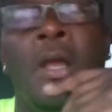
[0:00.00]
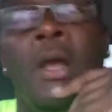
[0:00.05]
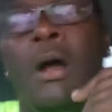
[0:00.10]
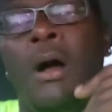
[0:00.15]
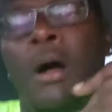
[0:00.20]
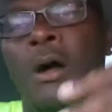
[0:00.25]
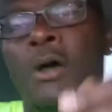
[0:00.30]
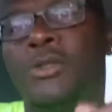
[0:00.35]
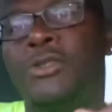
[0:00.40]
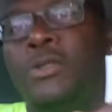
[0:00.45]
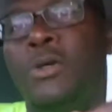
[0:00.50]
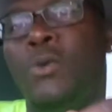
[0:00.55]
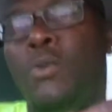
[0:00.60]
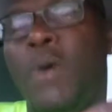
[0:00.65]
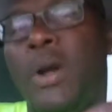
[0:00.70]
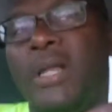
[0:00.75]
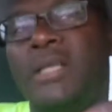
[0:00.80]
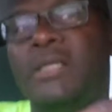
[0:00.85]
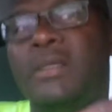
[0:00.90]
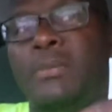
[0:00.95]
also
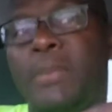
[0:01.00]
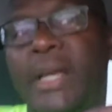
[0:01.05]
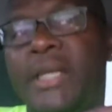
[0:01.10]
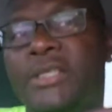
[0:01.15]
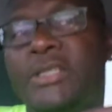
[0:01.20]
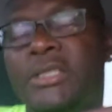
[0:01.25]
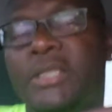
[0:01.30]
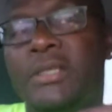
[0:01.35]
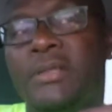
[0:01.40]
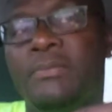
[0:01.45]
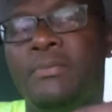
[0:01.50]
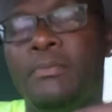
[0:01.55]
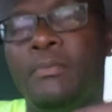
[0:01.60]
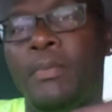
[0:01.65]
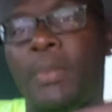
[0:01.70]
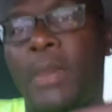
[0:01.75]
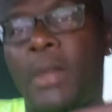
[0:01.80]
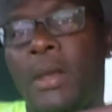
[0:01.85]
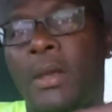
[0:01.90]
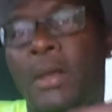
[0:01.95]
wanted to mention
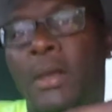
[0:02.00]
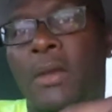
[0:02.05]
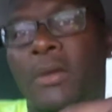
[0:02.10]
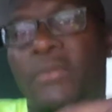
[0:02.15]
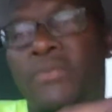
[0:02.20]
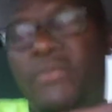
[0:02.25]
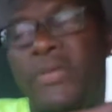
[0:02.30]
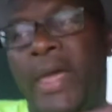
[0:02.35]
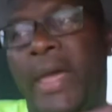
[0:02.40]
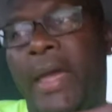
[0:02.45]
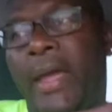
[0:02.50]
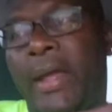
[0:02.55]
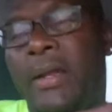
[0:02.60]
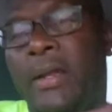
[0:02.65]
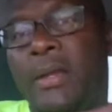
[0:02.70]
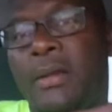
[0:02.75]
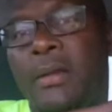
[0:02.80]
that